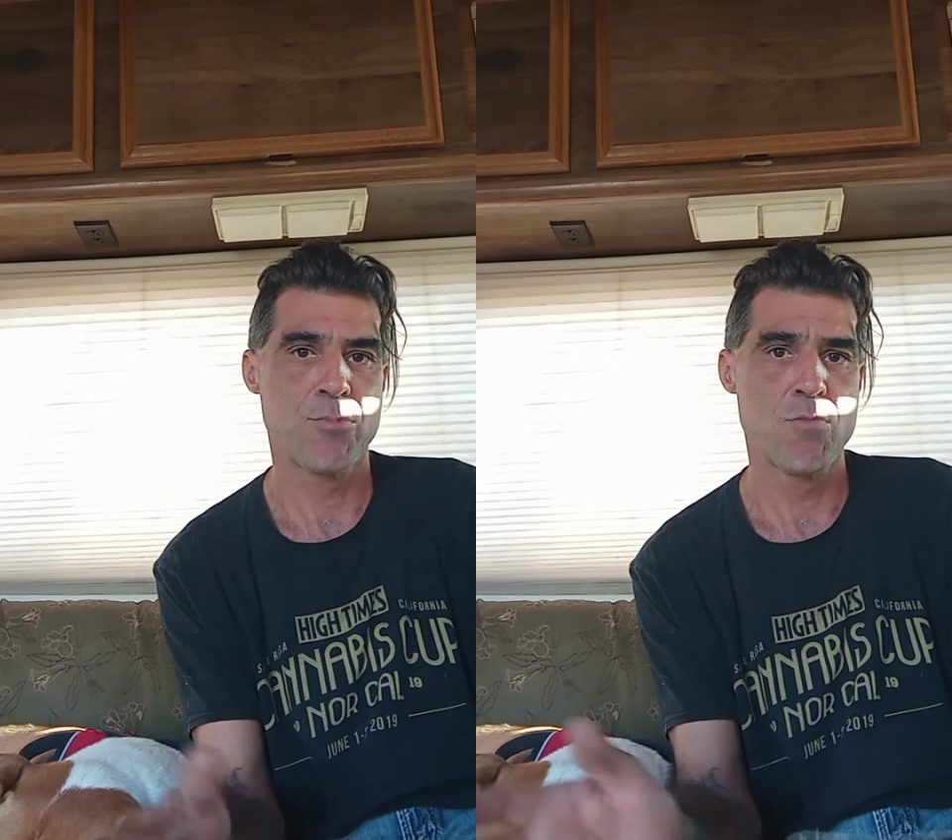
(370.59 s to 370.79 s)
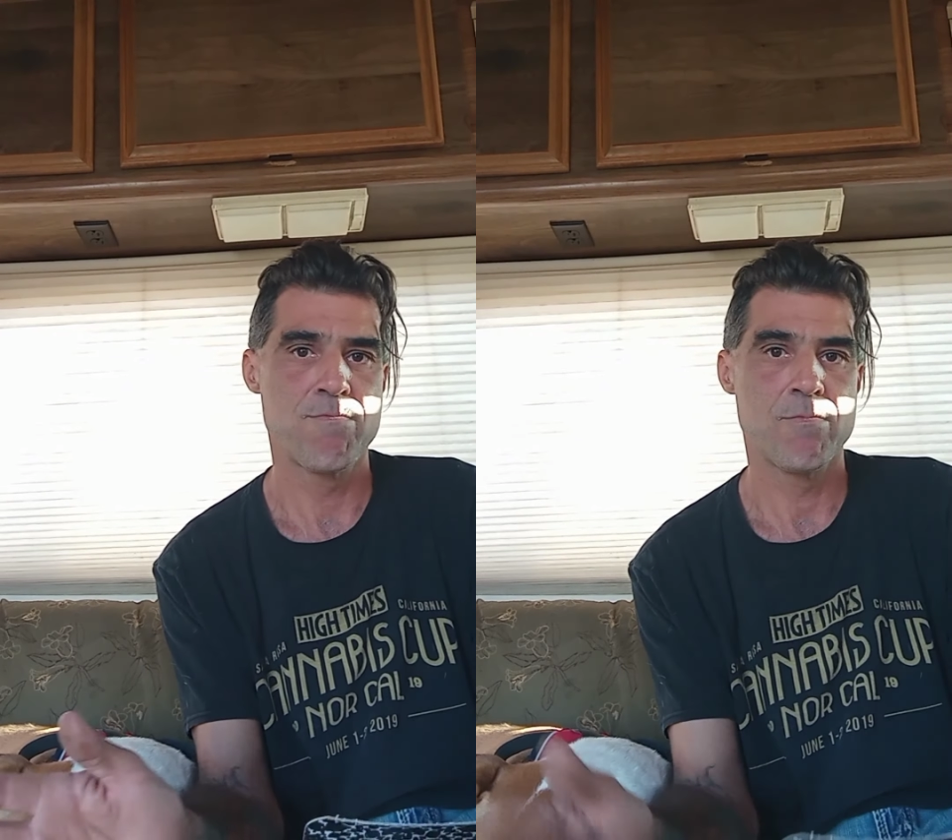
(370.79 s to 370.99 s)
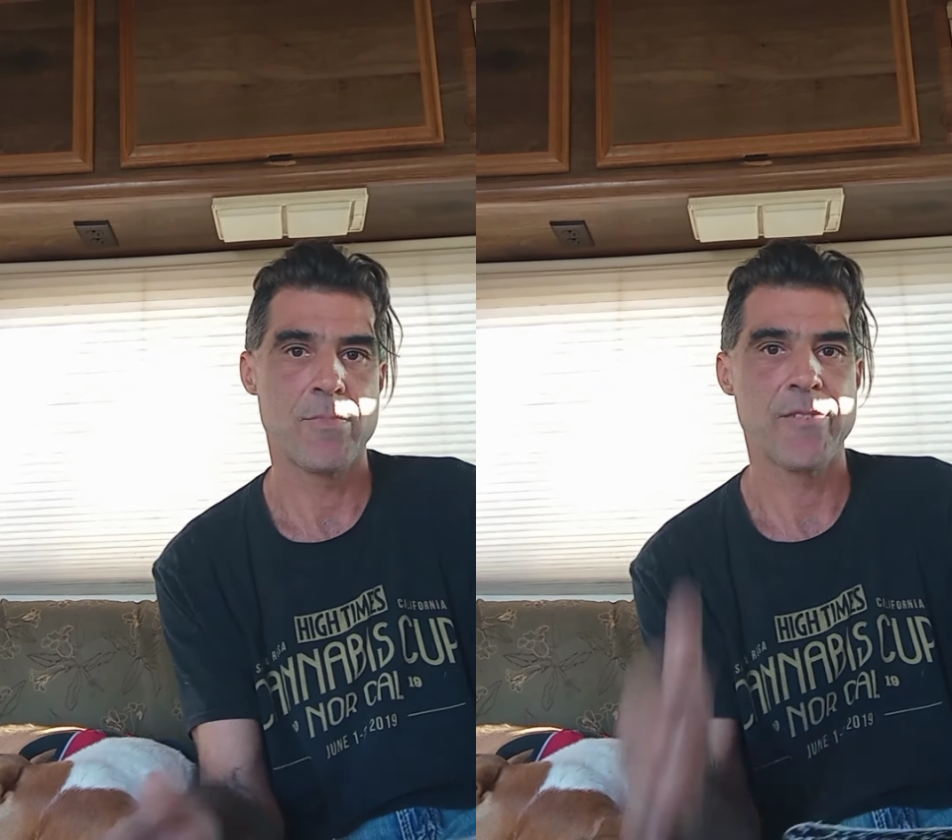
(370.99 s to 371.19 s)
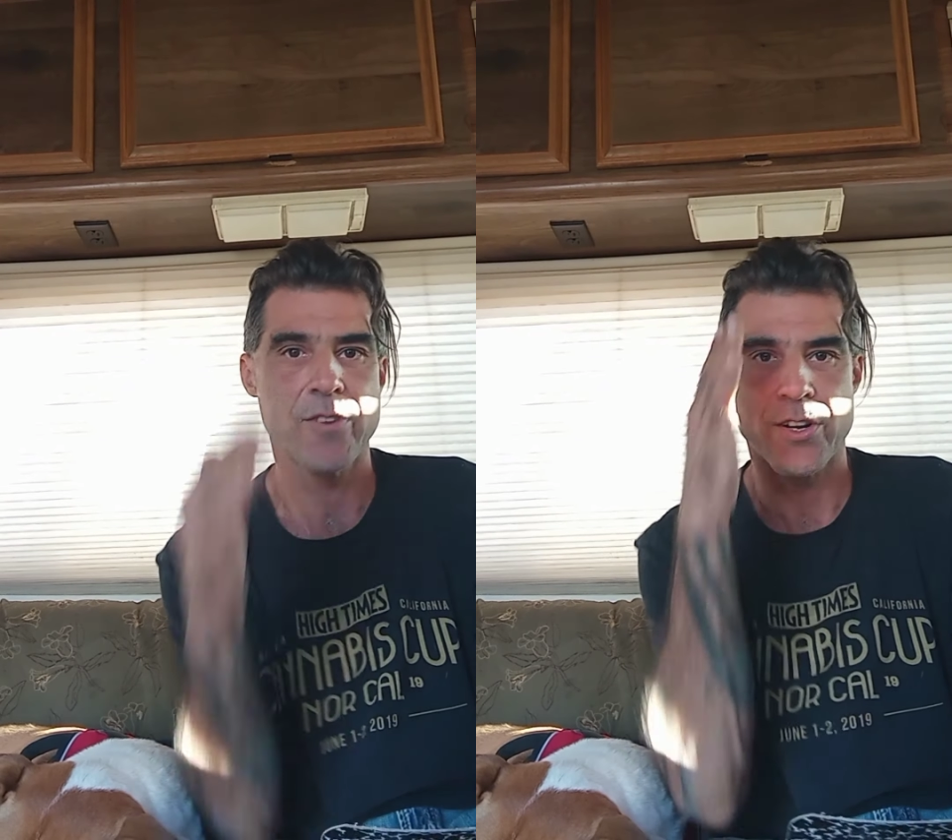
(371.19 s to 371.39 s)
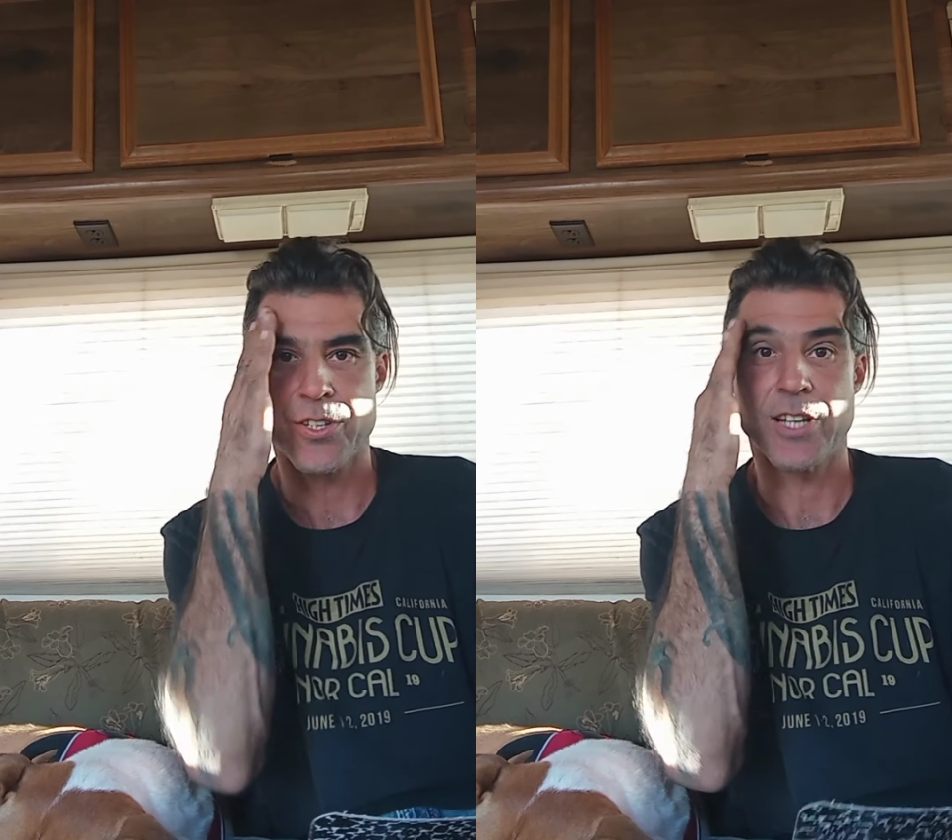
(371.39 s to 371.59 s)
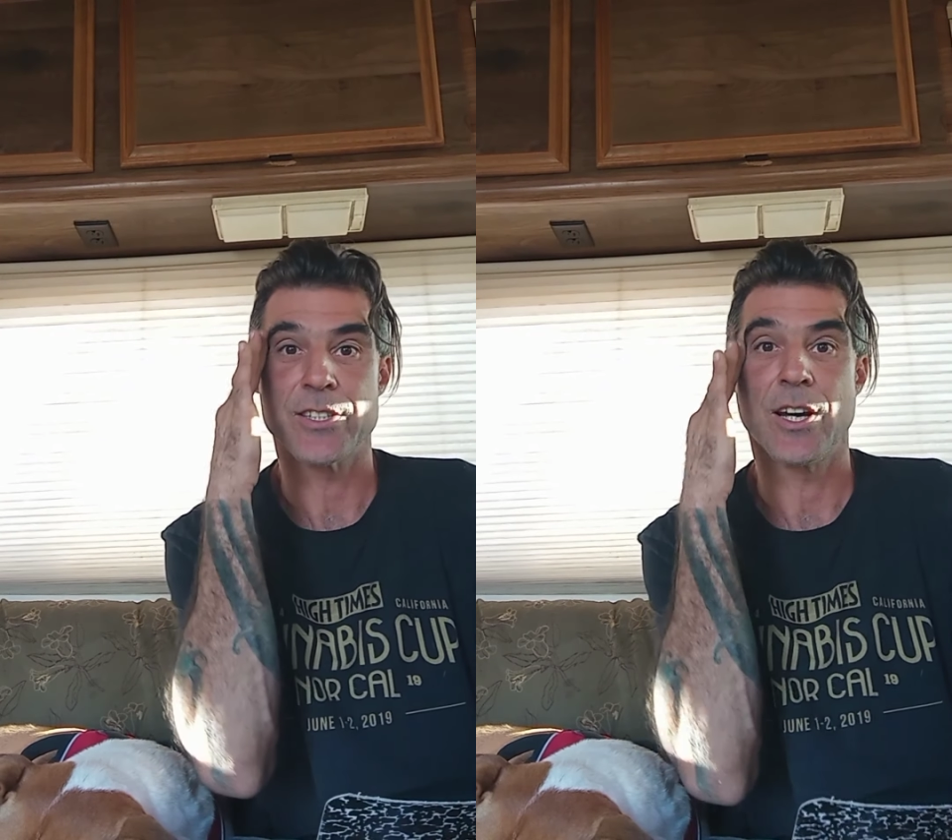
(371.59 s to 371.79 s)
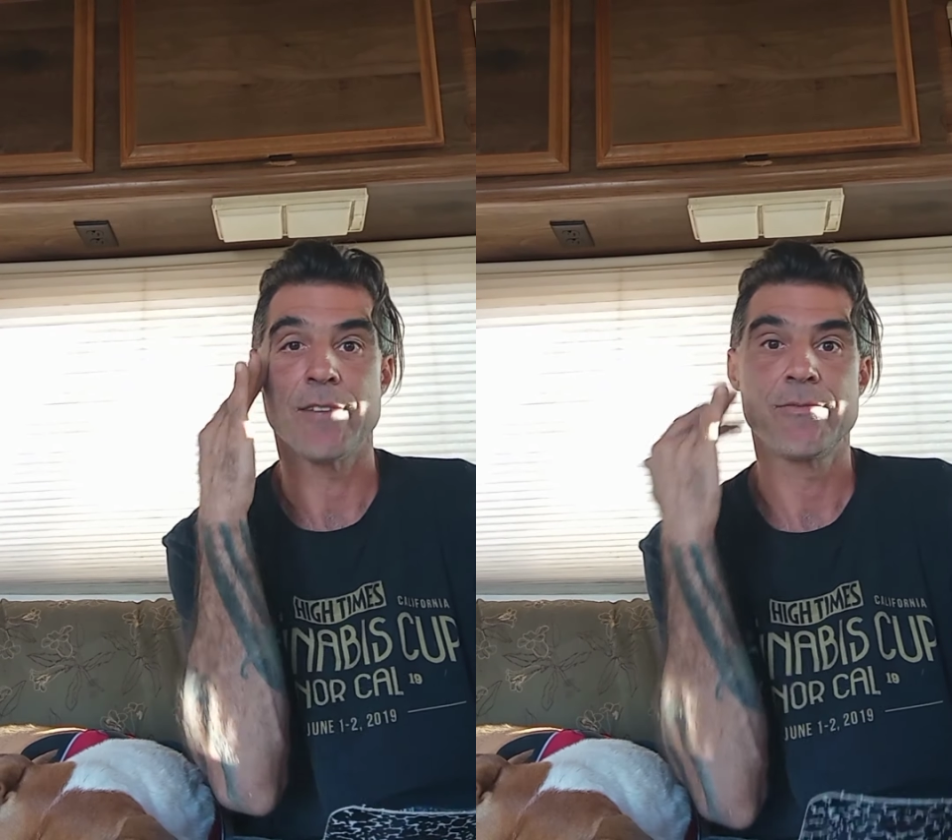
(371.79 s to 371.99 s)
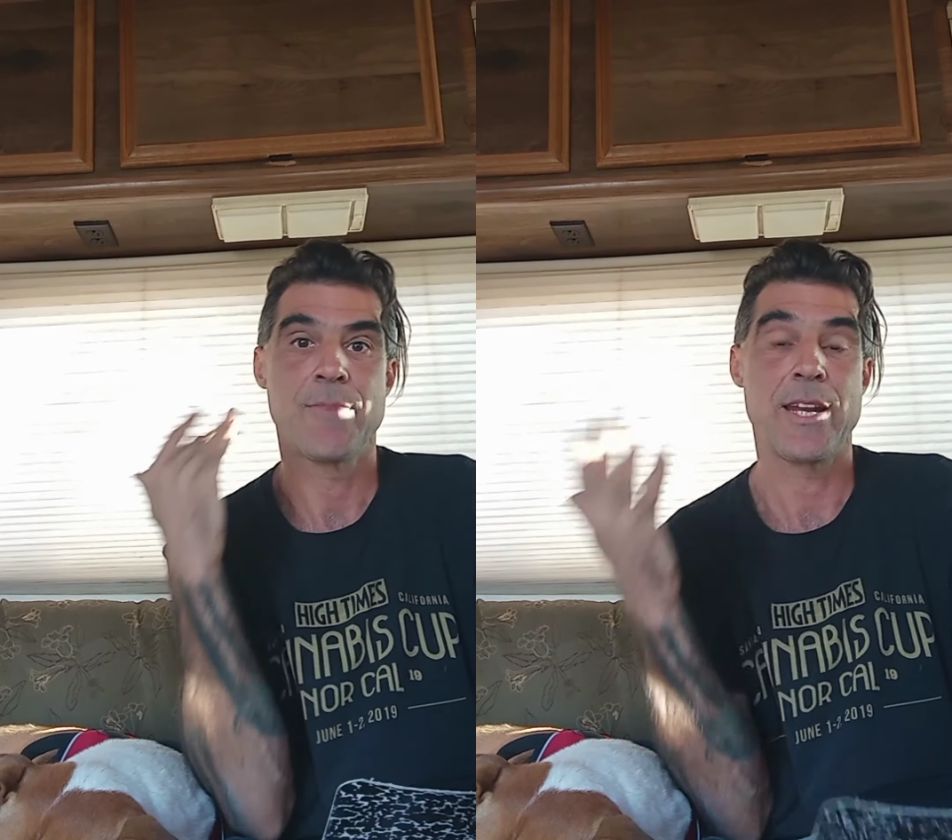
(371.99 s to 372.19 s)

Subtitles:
Boop, inverter shuts off.